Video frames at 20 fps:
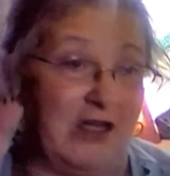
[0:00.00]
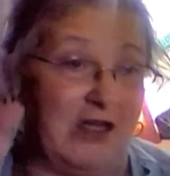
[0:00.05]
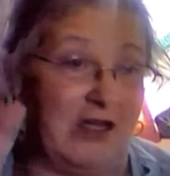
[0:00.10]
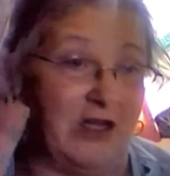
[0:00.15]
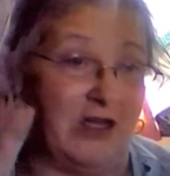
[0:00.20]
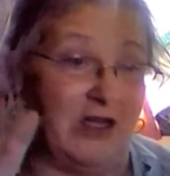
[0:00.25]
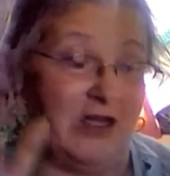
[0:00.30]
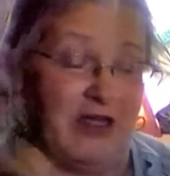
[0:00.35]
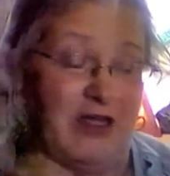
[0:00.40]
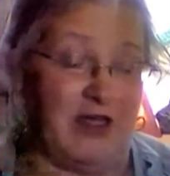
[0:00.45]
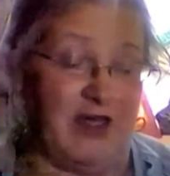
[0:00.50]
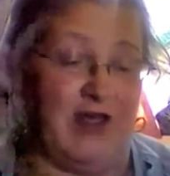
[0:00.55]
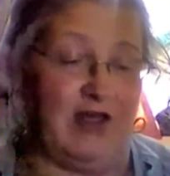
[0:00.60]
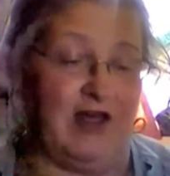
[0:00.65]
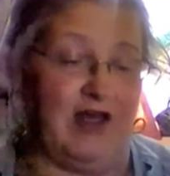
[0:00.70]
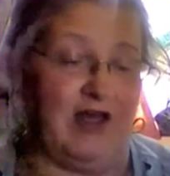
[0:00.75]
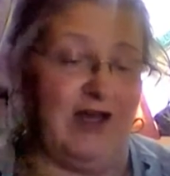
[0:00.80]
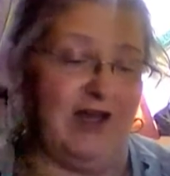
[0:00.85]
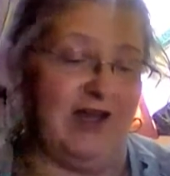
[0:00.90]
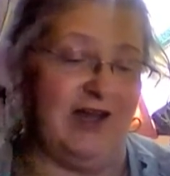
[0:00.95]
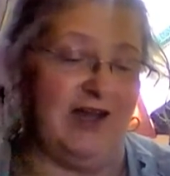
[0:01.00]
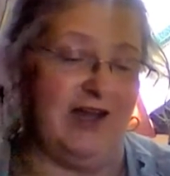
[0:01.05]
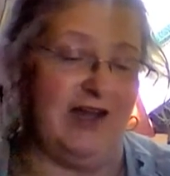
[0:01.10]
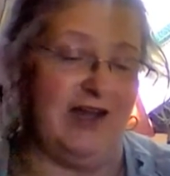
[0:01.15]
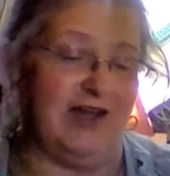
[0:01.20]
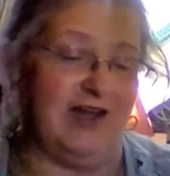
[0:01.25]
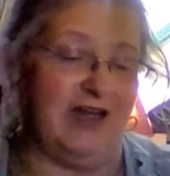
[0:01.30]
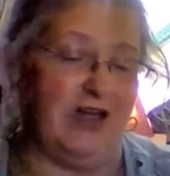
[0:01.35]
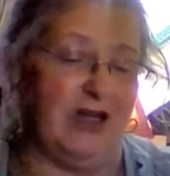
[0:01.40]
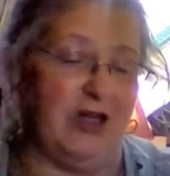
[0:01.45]
She's
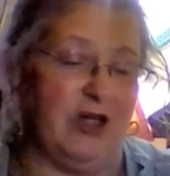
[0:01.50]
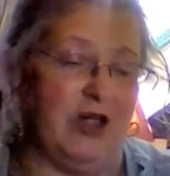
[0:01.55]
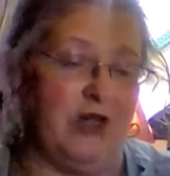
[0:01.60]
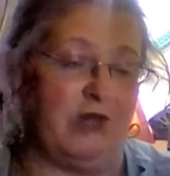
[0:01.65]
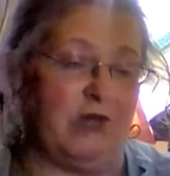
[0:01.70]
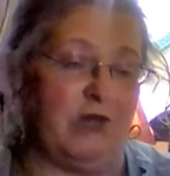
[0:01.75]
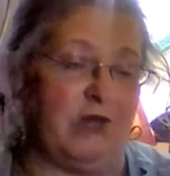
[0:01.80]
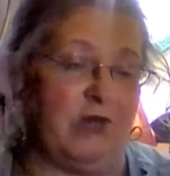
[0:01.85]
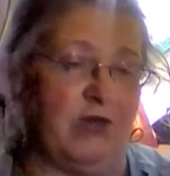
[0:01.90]
probably like,